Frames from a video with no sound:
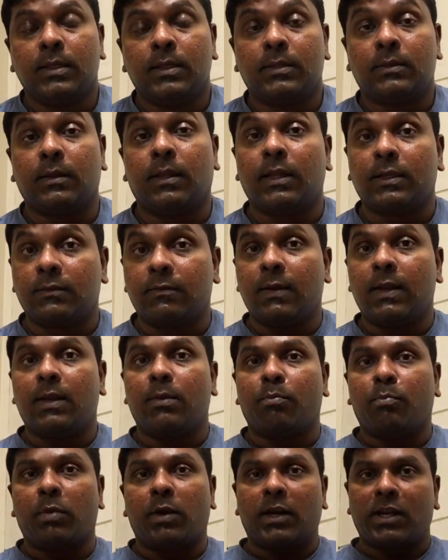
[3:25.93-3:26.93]
so that's very
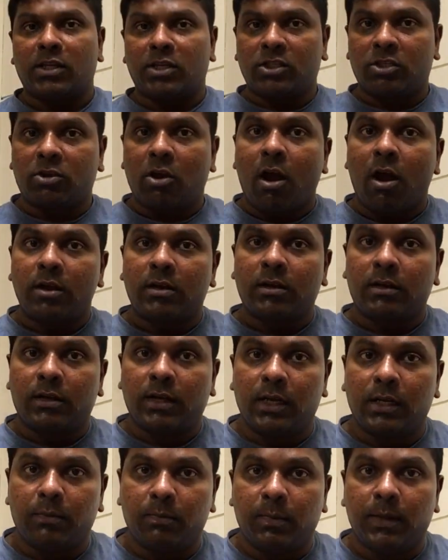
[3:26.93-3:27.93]
important. Start
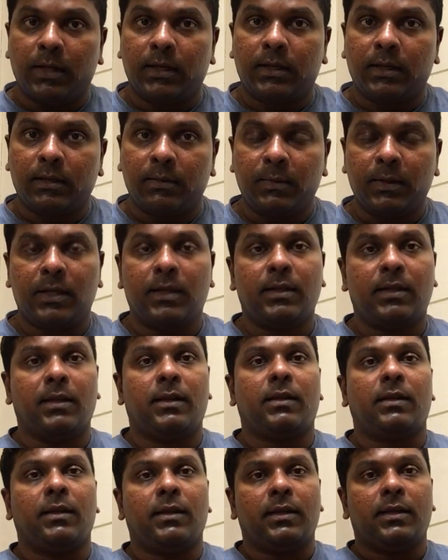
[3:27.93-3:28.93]
treatment
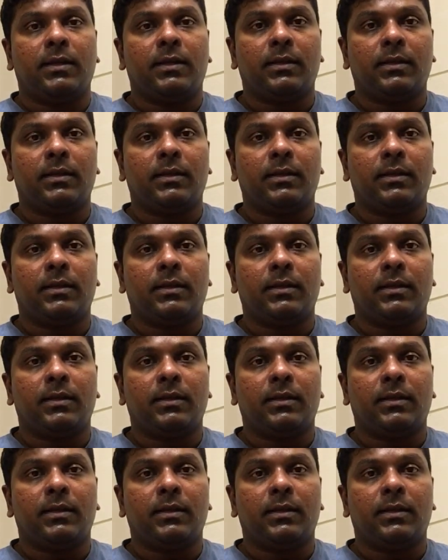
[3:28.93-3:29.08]
immediately.